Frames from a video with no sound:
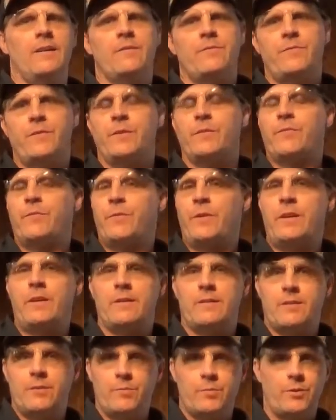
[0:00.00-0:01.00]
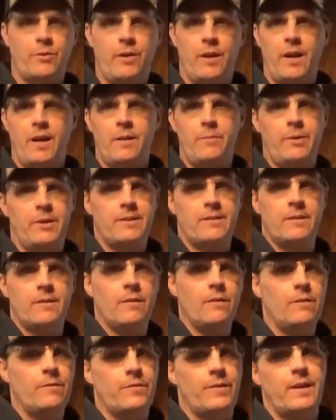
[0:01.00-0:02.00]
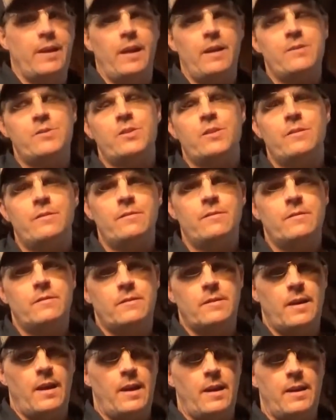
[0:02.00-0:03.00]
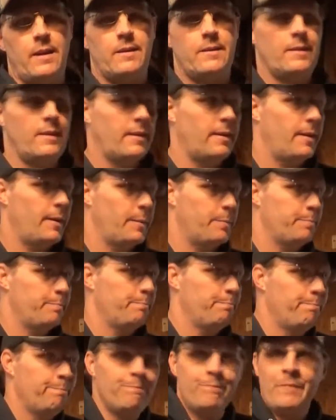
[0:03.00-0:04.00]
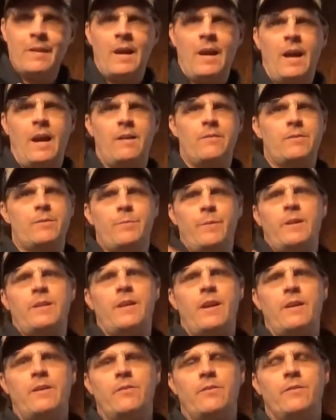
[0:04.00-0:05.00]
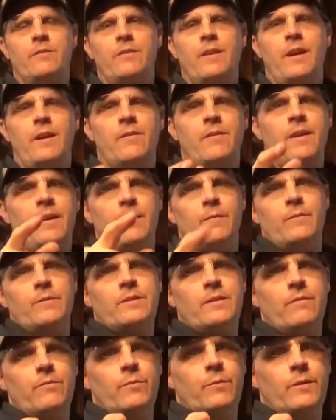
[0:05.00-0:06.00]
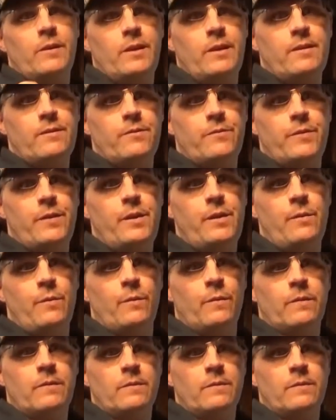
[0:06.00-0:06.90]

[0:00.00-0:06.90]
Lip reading: Feel free to subscribe, hit the notifications, and have a spectacular day or night, whichever one it is for you.